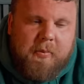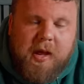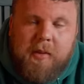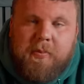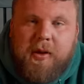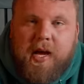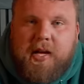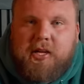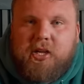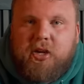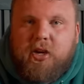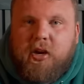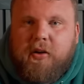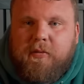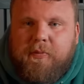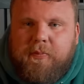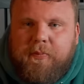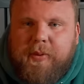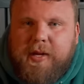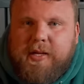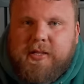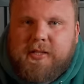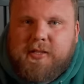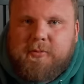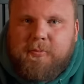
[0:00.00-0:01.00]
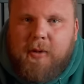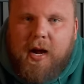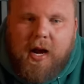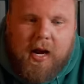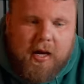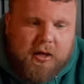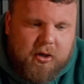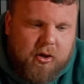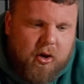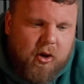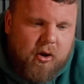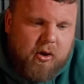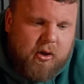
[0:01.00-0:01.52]
Maybe I should have been smart
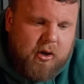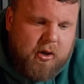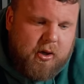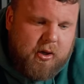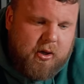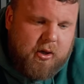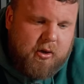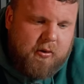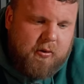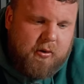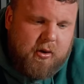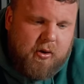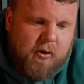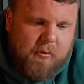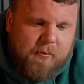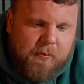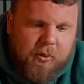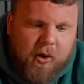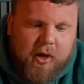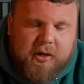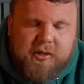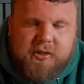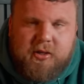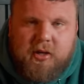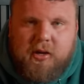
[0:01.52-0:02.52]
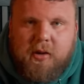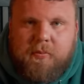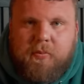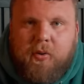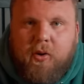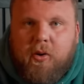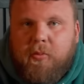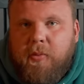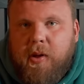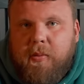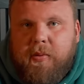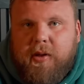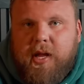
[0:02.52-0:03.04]
and got, you know, points on the
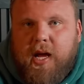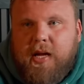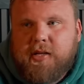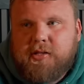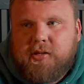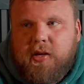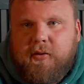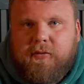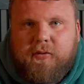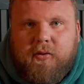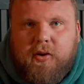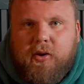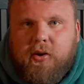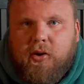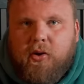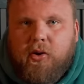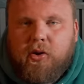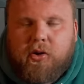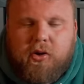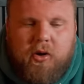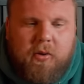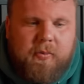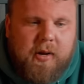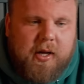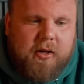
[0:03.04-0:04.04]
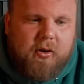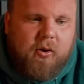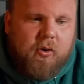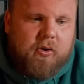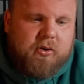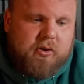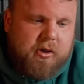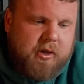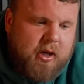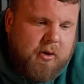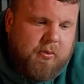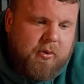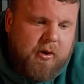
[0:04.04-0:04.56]
board. Maybe that's if, you know, Luke or my
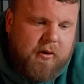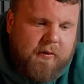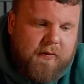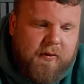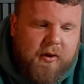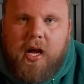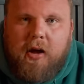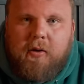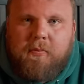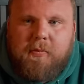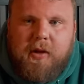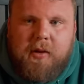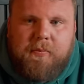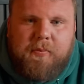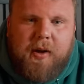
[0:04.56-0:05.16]
coach there would have helped me.